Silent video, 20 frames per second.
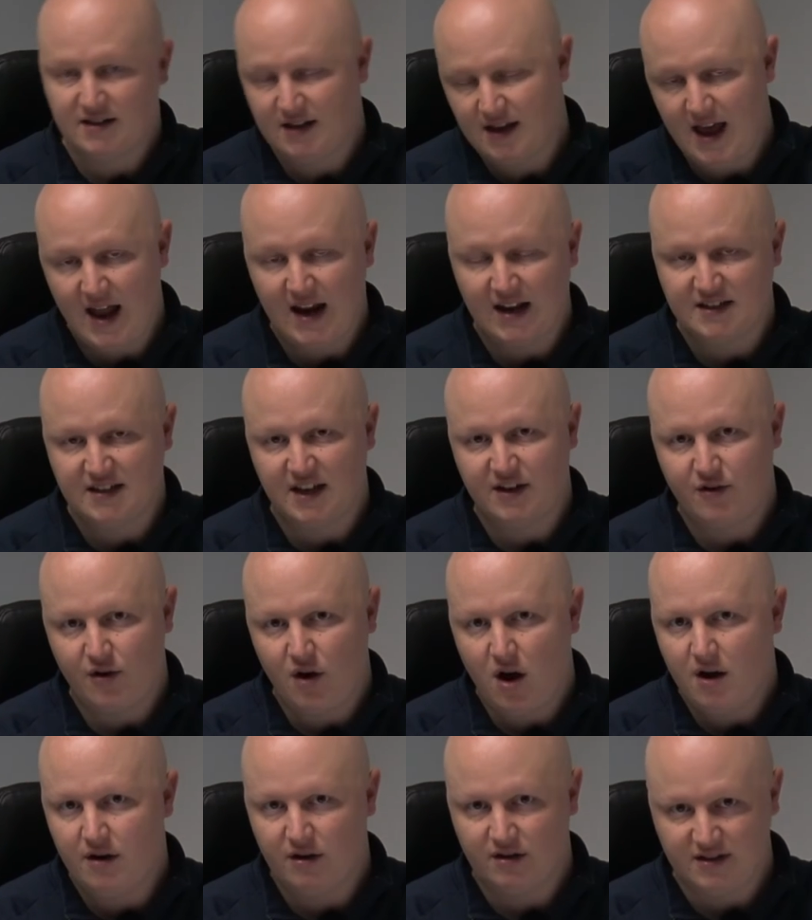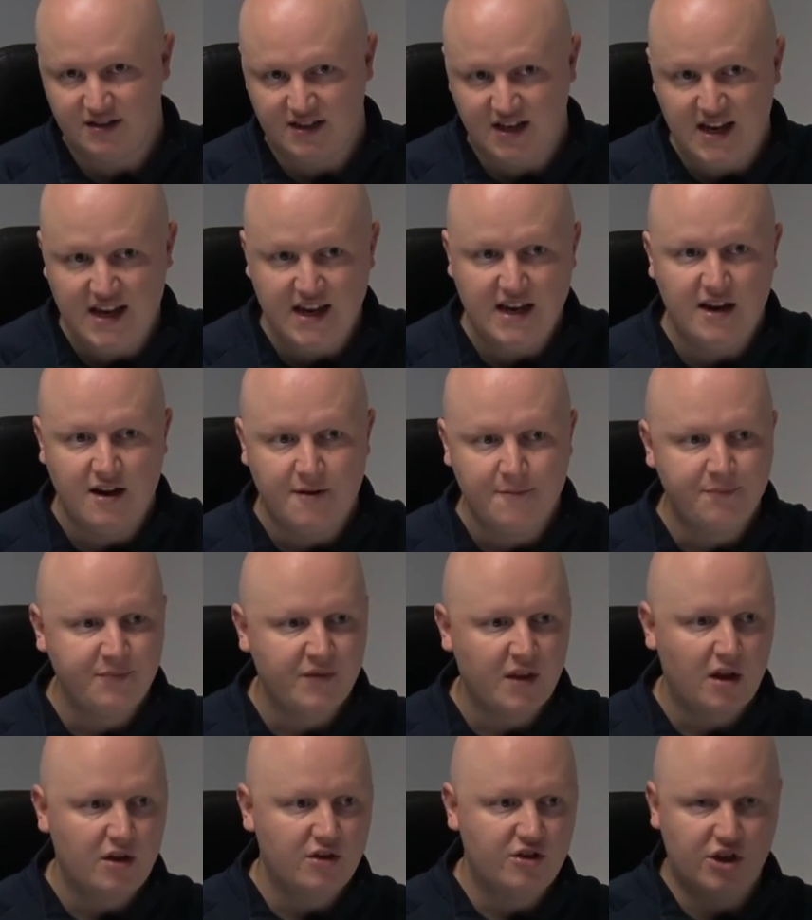Alexander-Arnold, is he
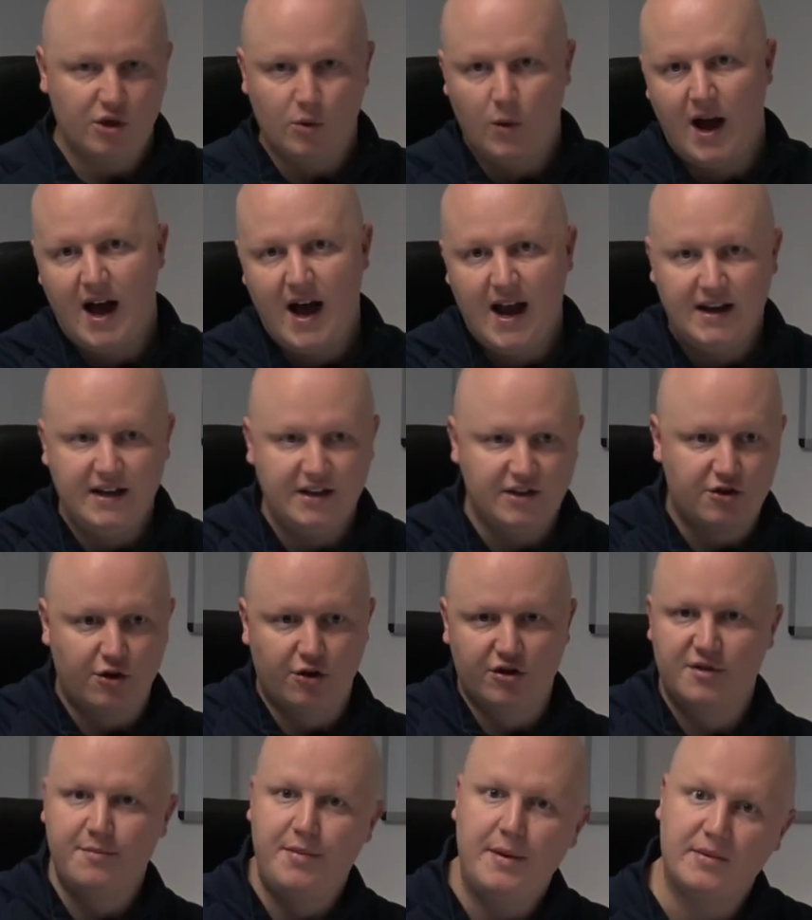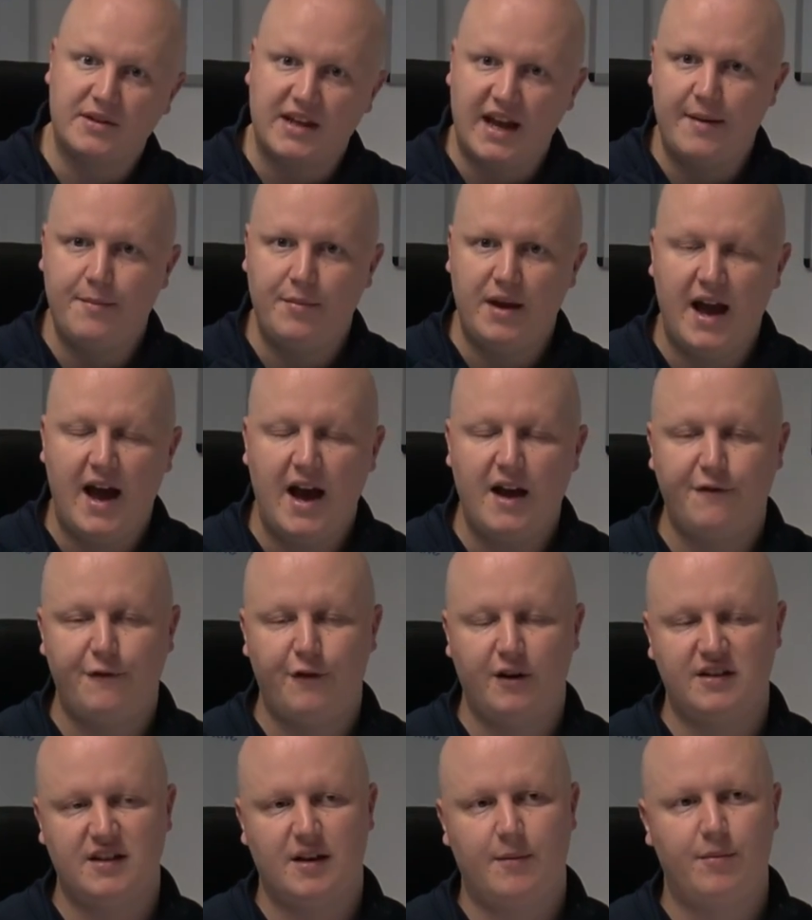too high and he's causing people to get in behind, for
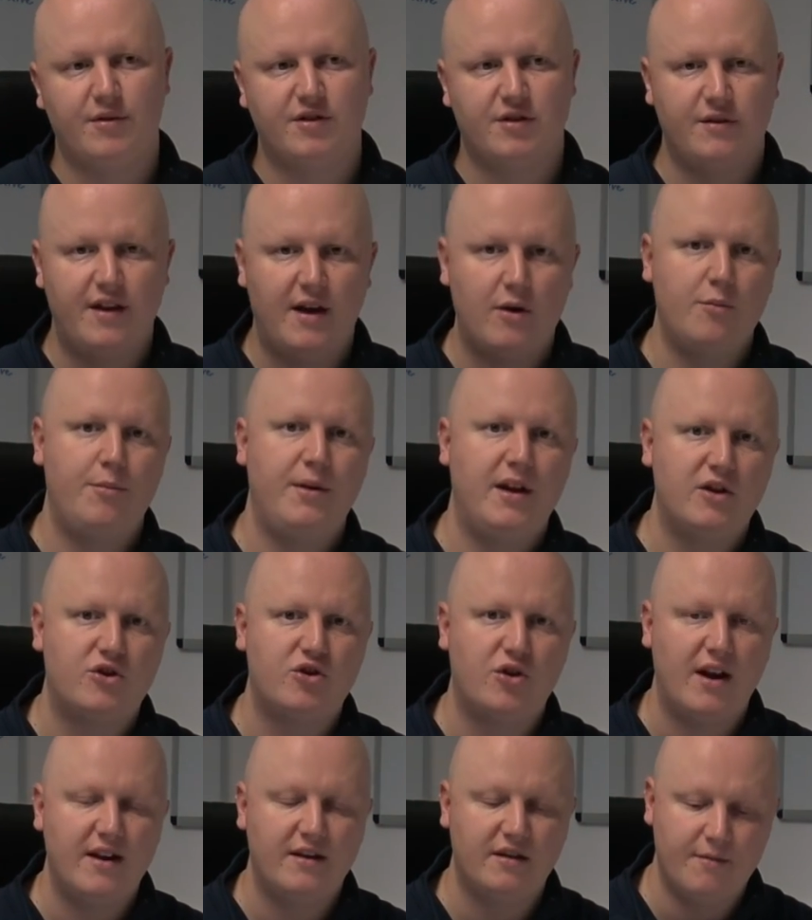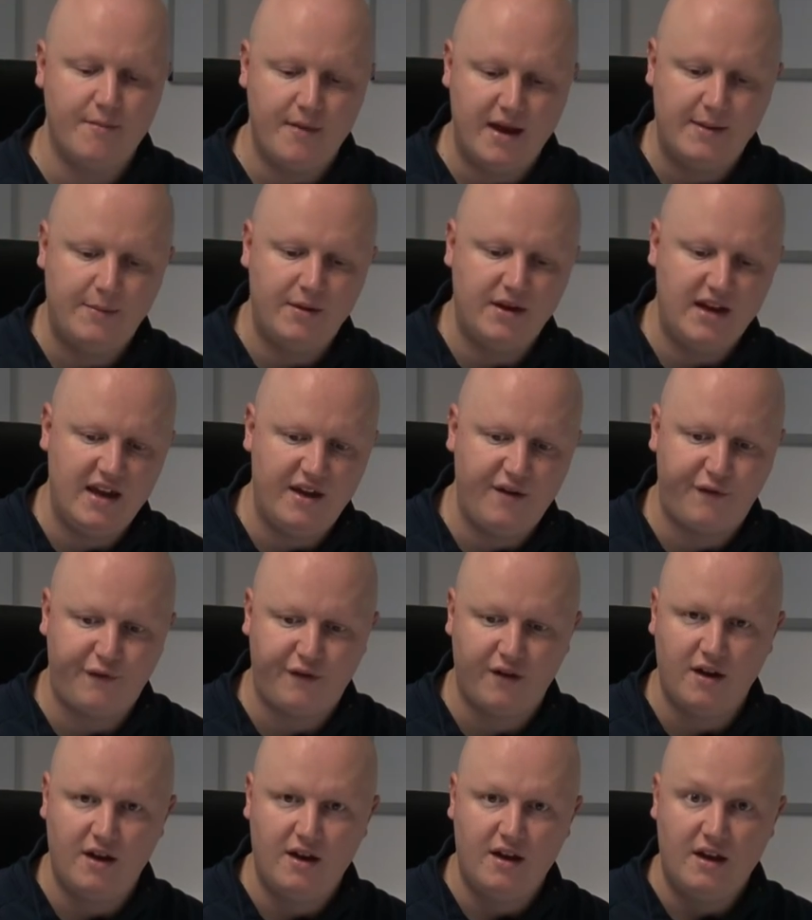example? So that would be a trend that maybe if
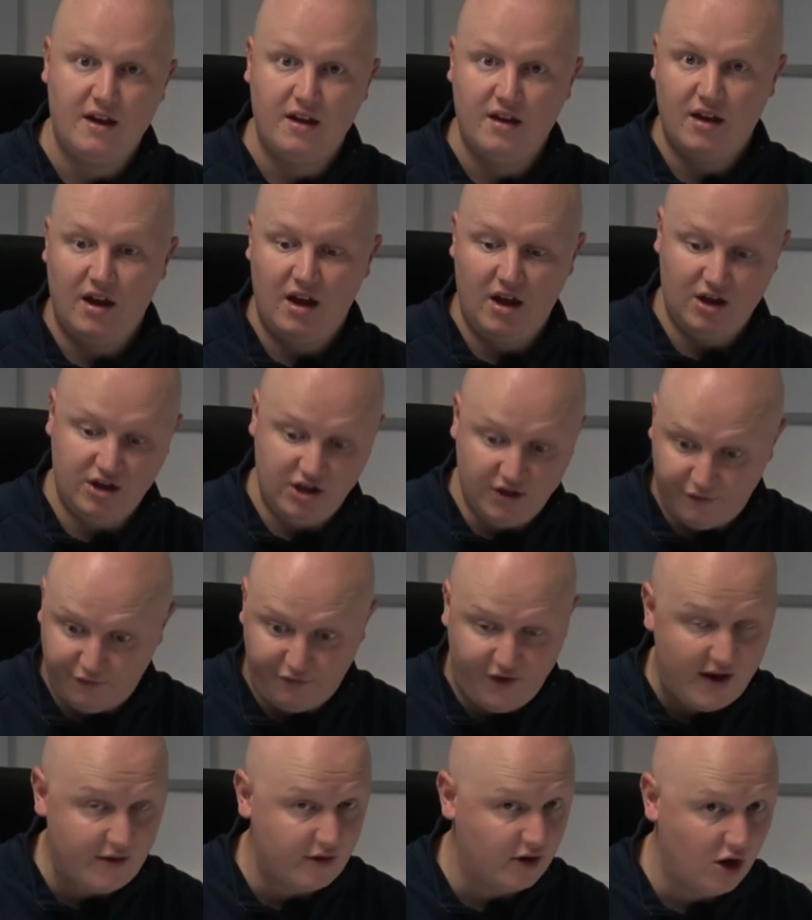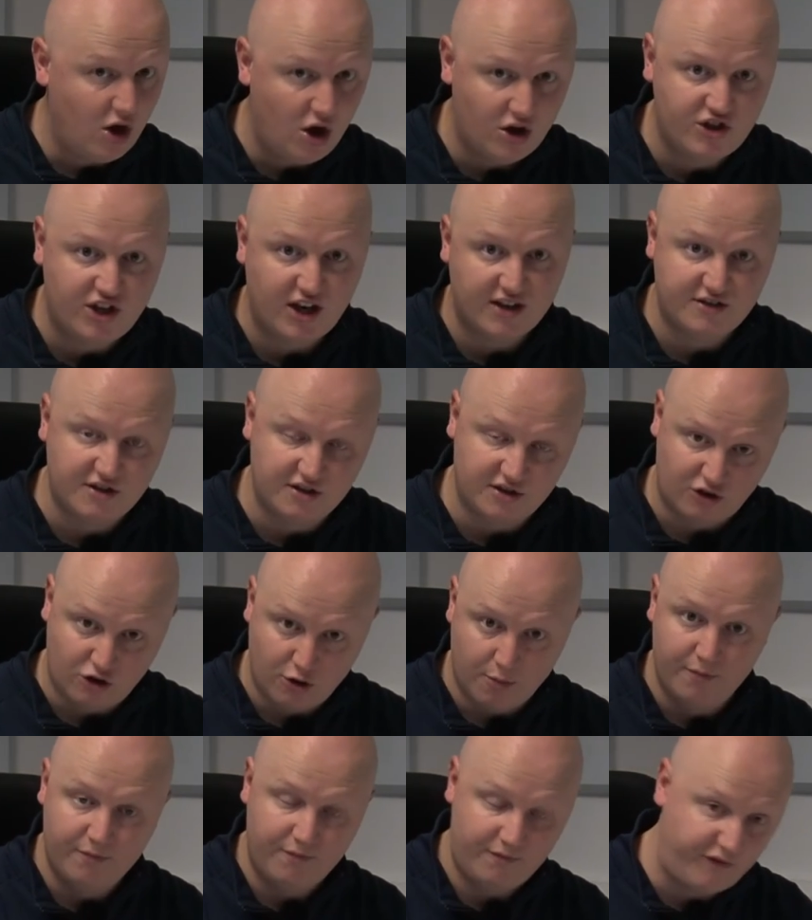you've found a lot of chances
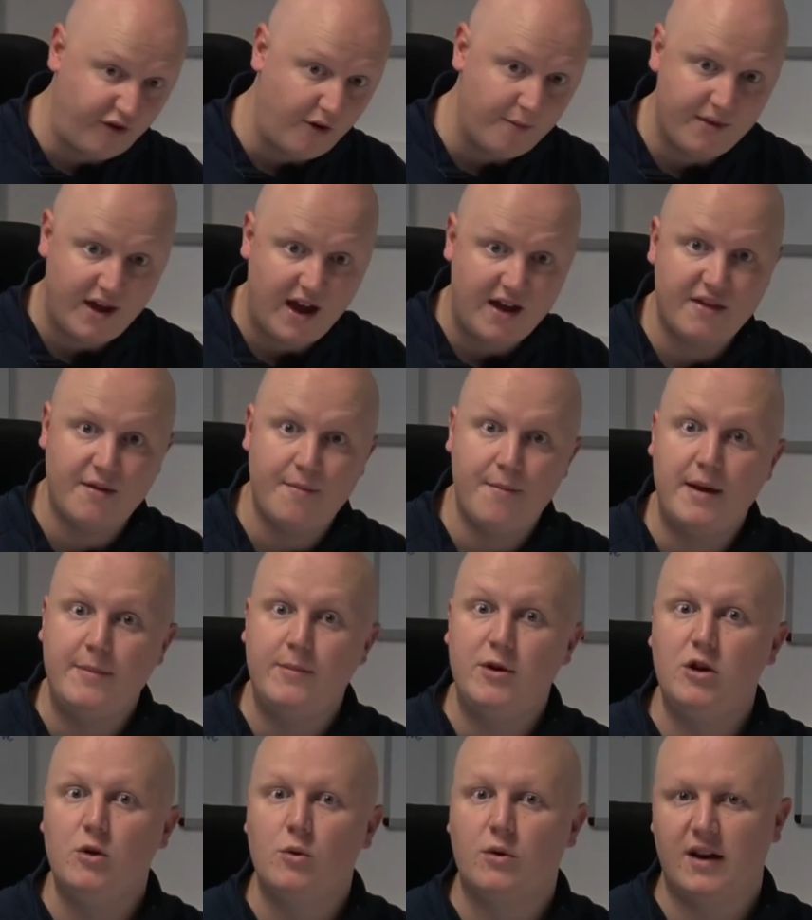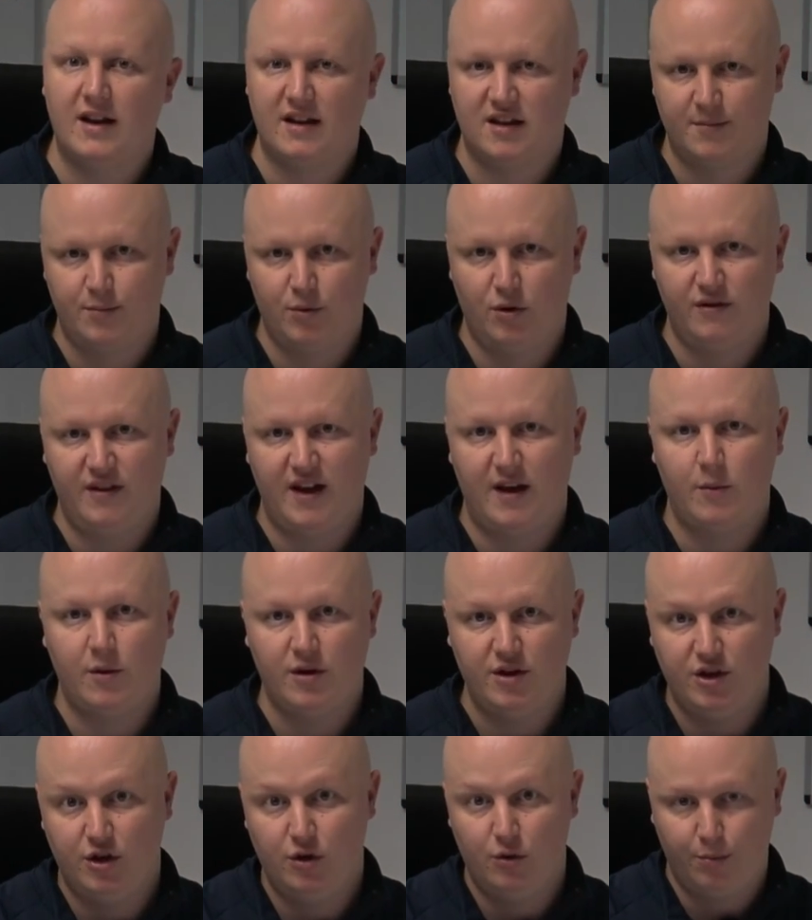come from that, then maybe you can exploit that
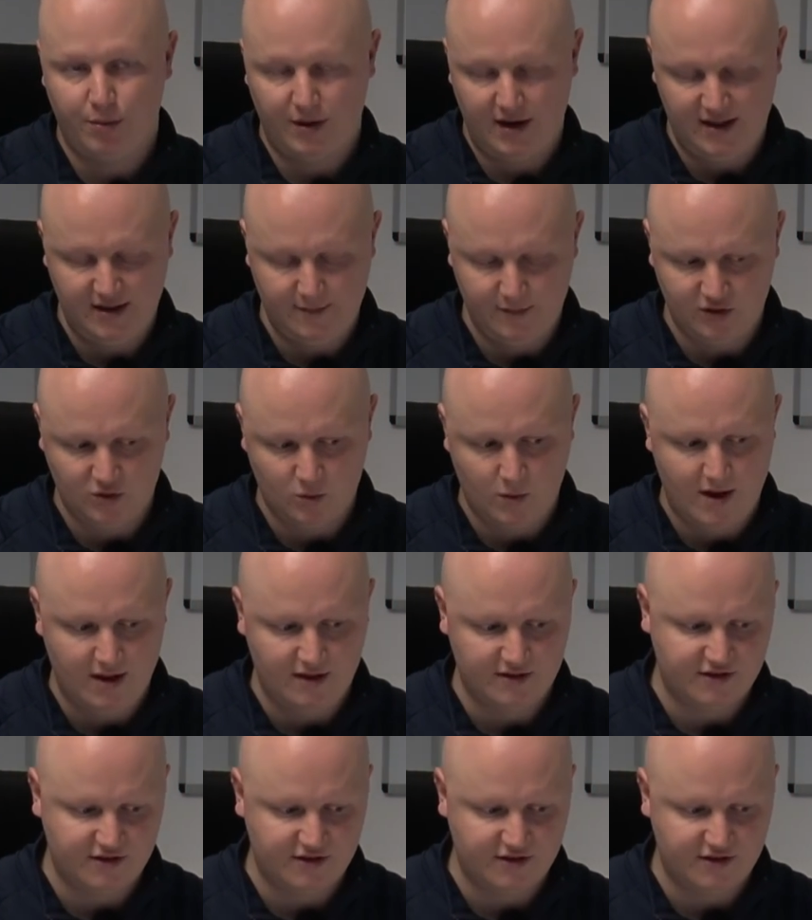when you play them as well.